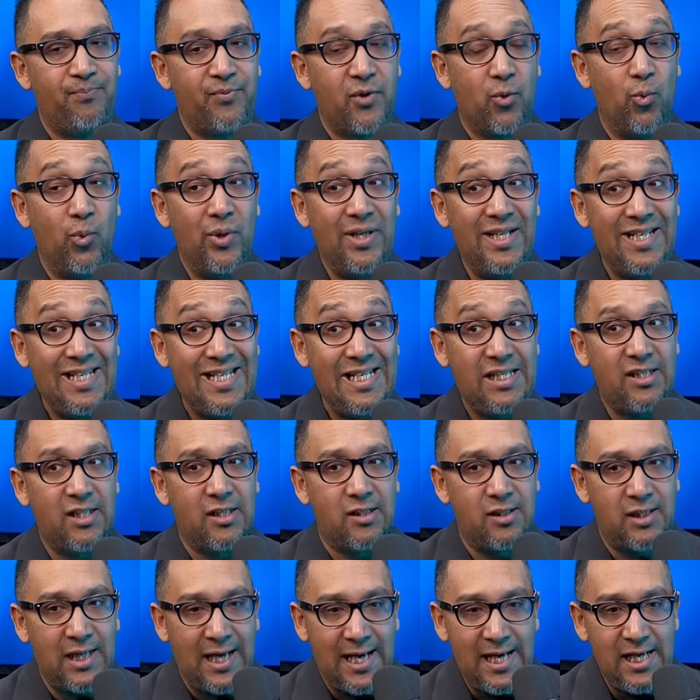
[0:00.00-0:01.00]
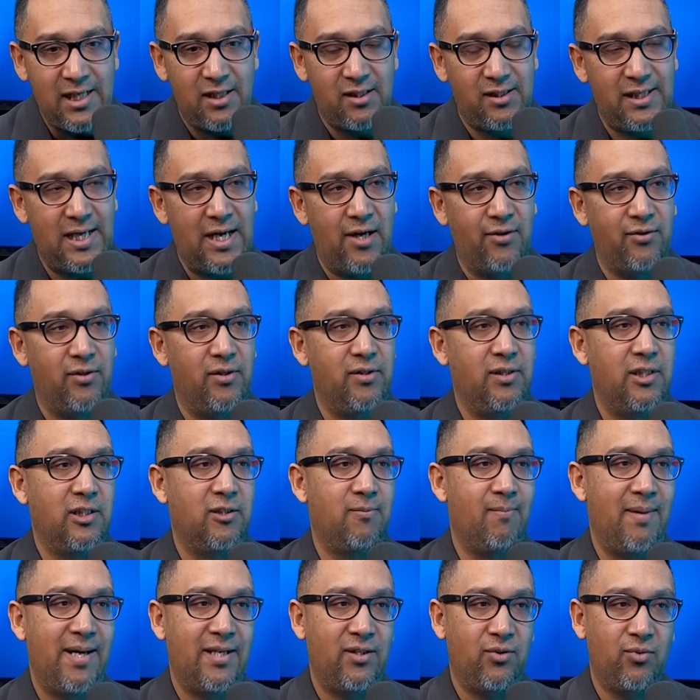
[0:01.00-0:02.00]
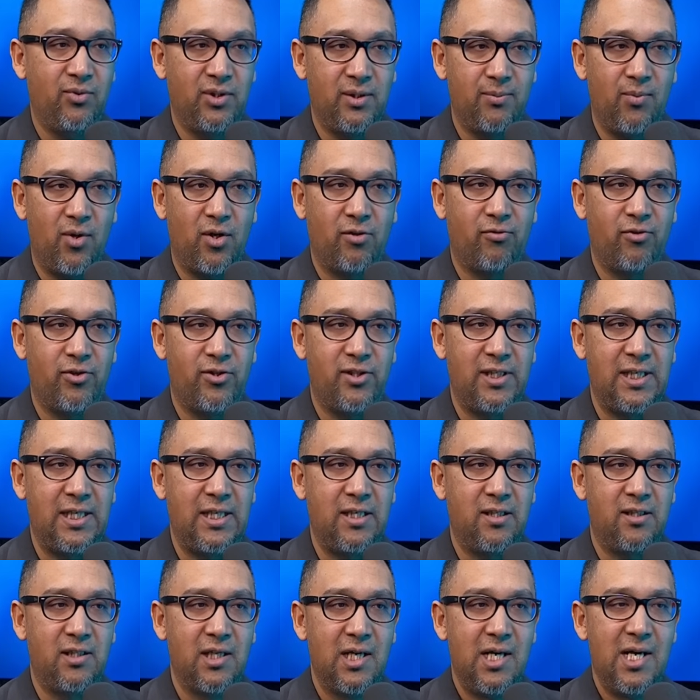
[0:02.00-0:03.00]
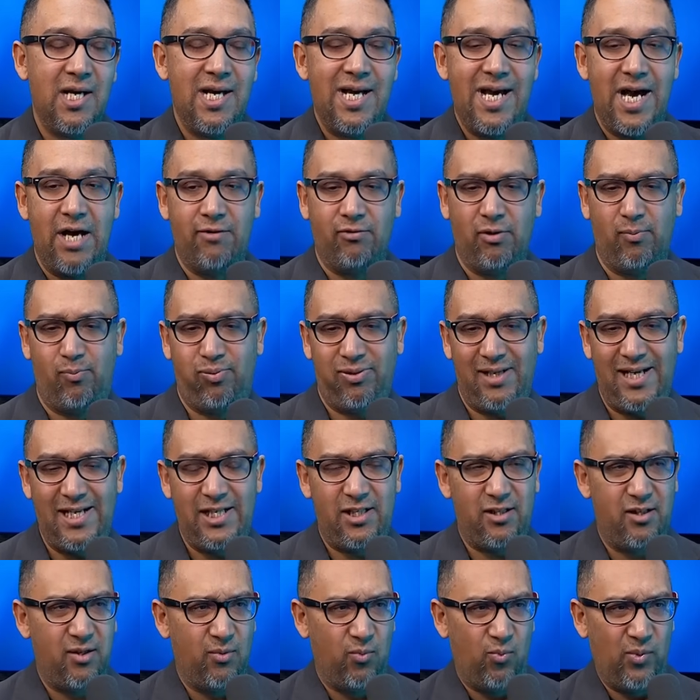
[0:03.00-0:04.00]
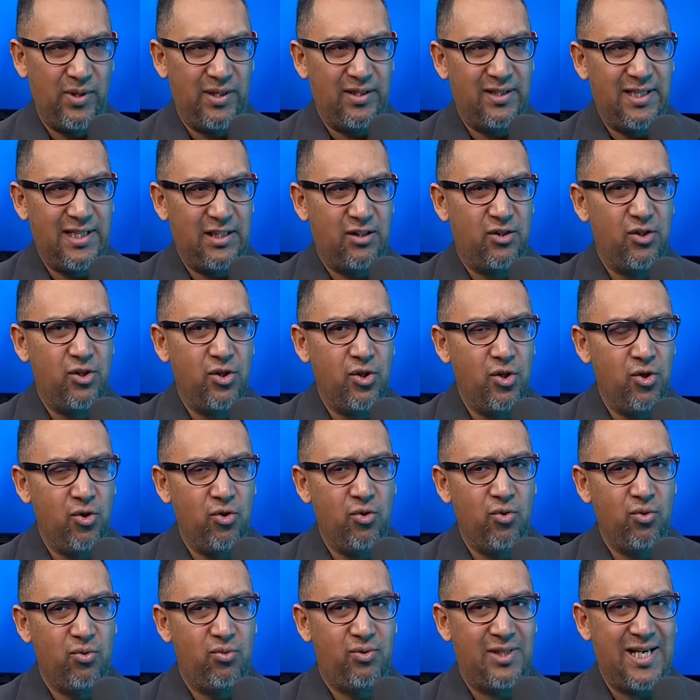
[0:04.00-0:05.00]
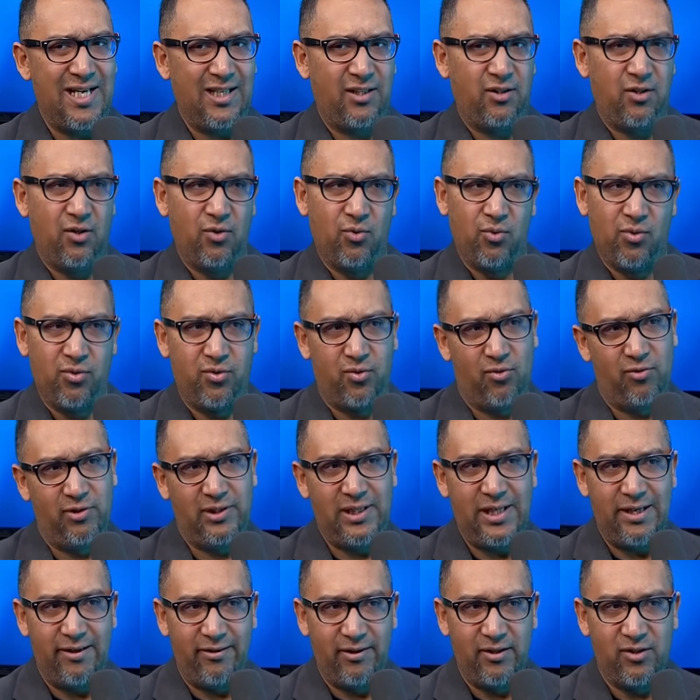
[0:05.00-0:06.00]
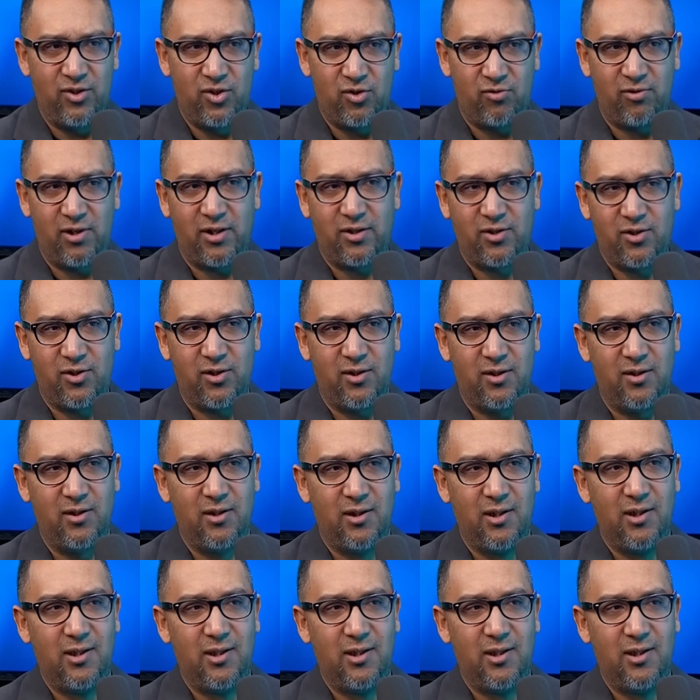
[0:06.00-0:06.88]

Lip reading: we need to take down and dismantle democracies and replace them with this new techno-authoritarian structure.